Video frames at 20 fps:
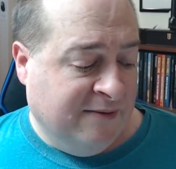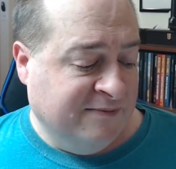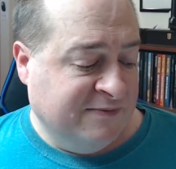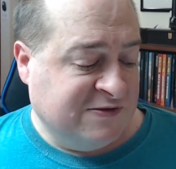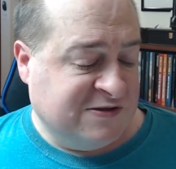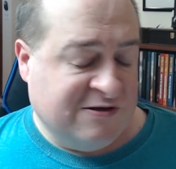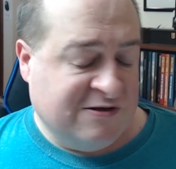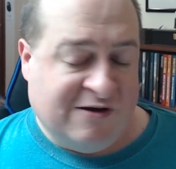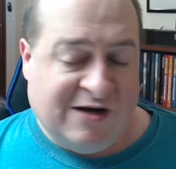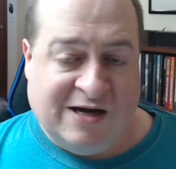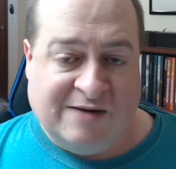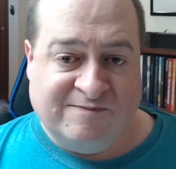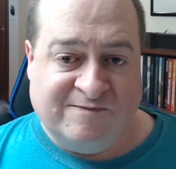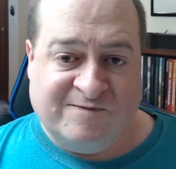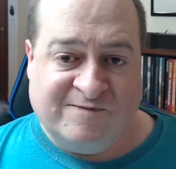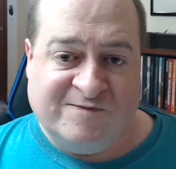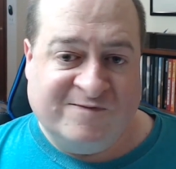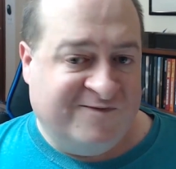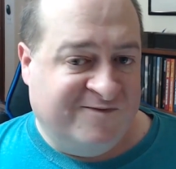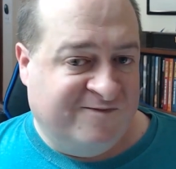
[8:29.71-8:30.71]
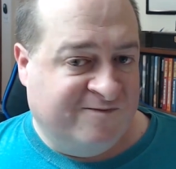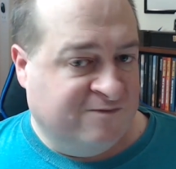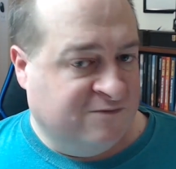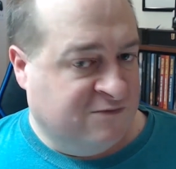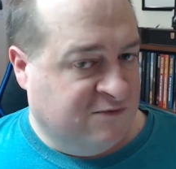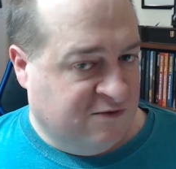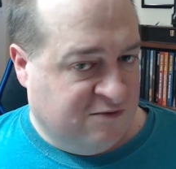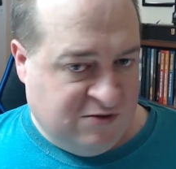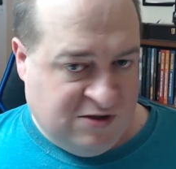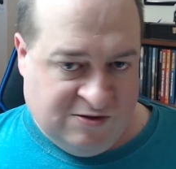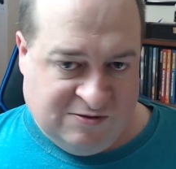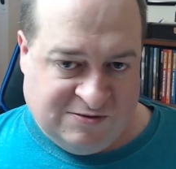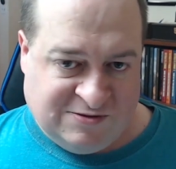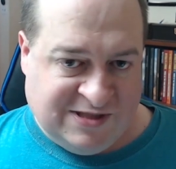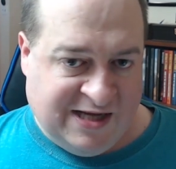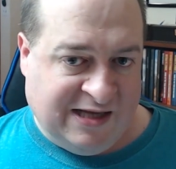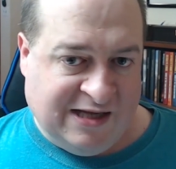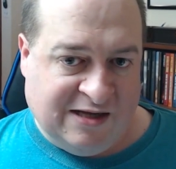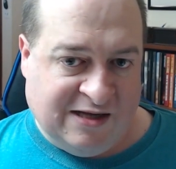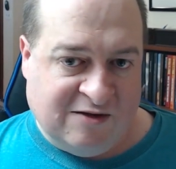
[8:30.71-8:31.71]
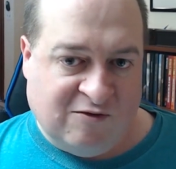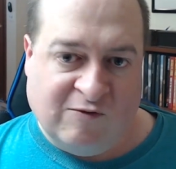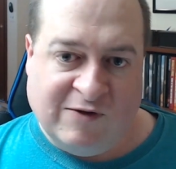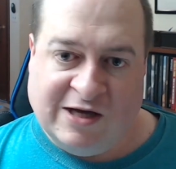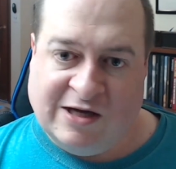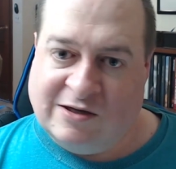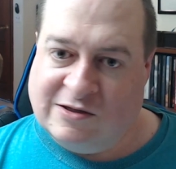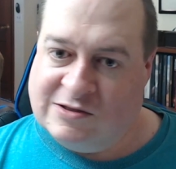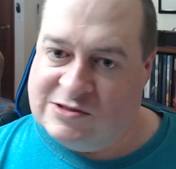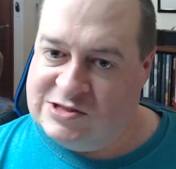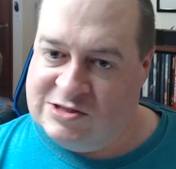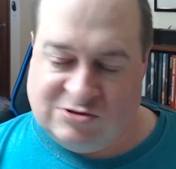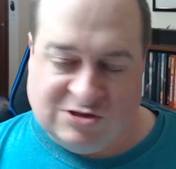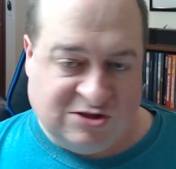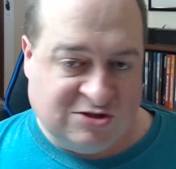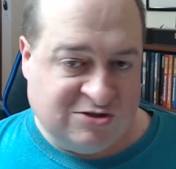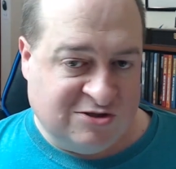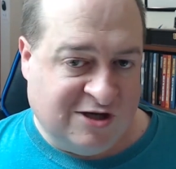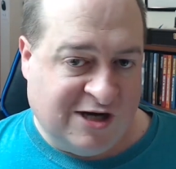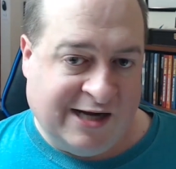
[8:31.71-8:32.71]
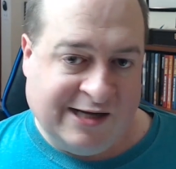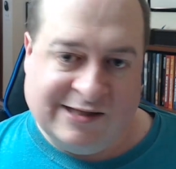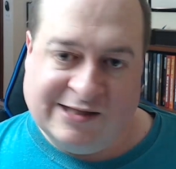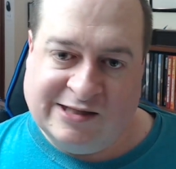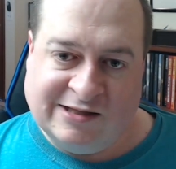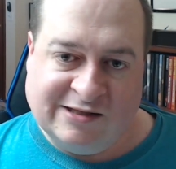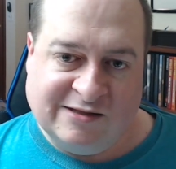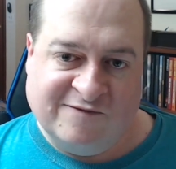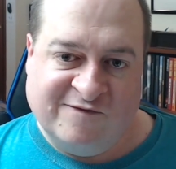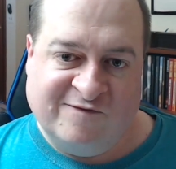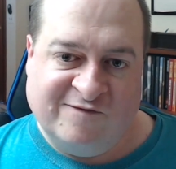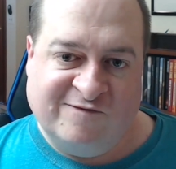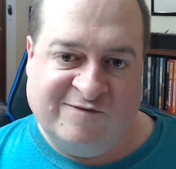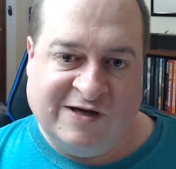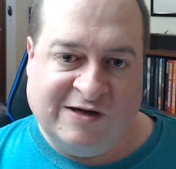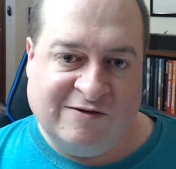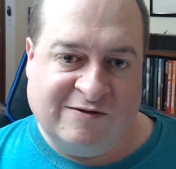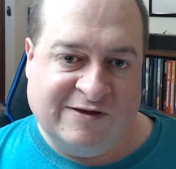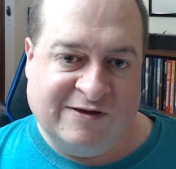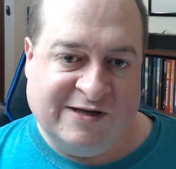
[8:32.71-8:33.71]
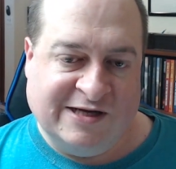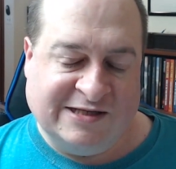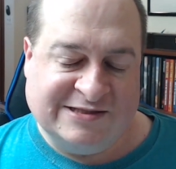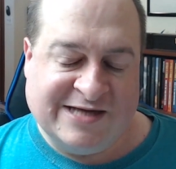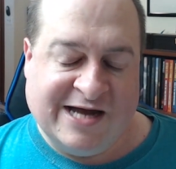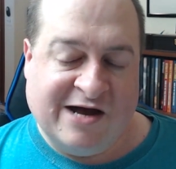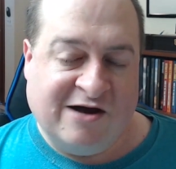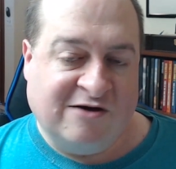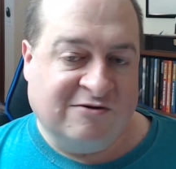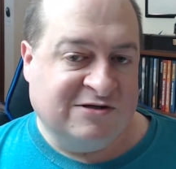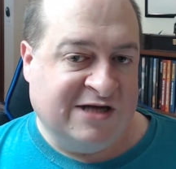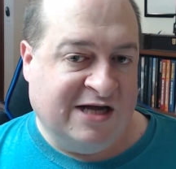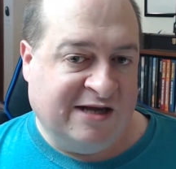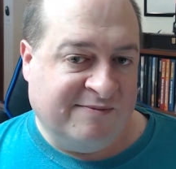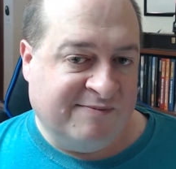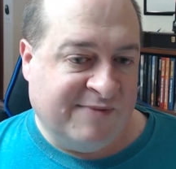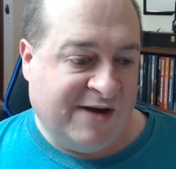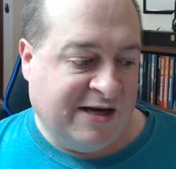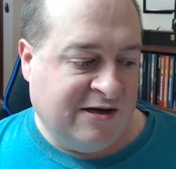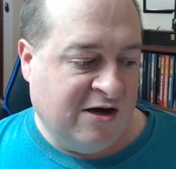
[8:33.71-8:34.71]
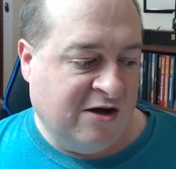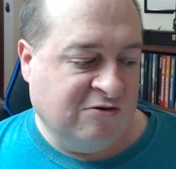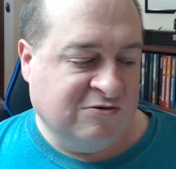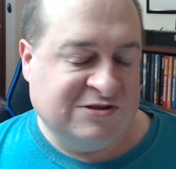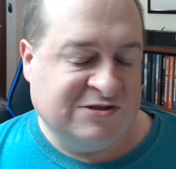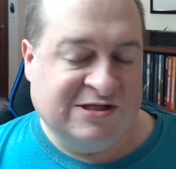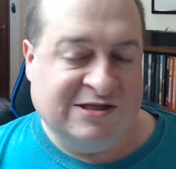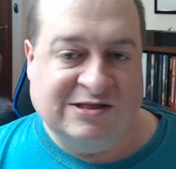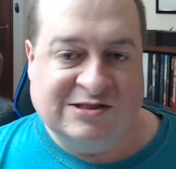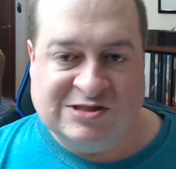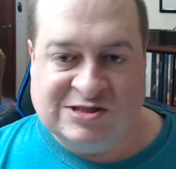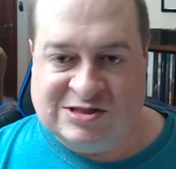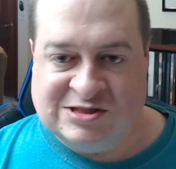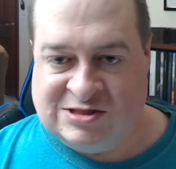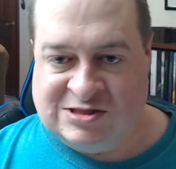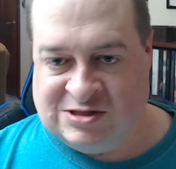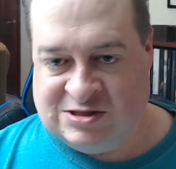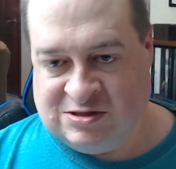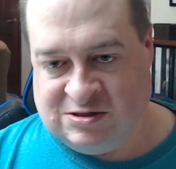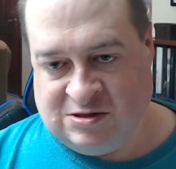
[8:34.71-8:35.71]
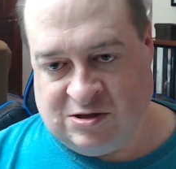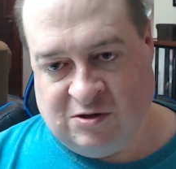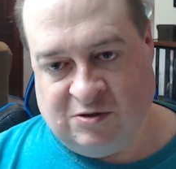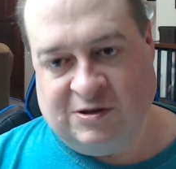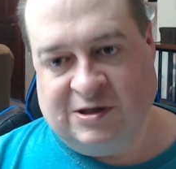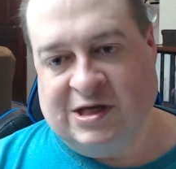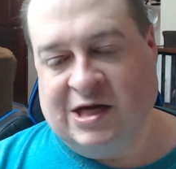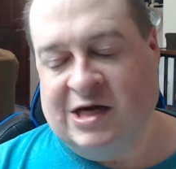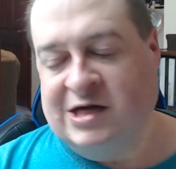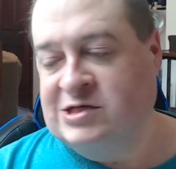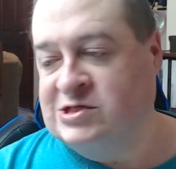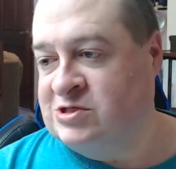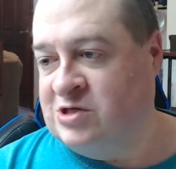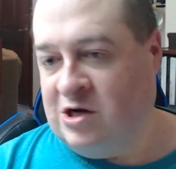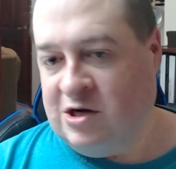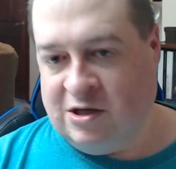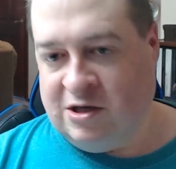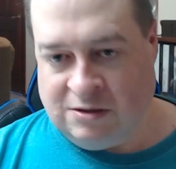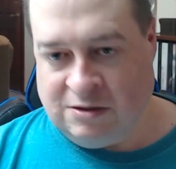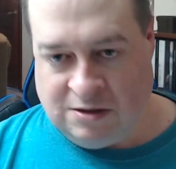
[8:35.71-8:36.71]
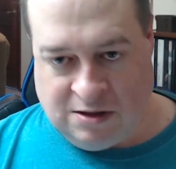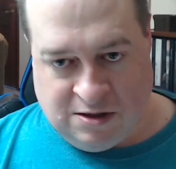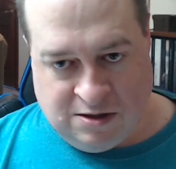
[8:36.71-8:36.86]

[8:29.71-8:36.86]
So I'm taking a week or so just trying to figure things out, take my notes, and then slowly I start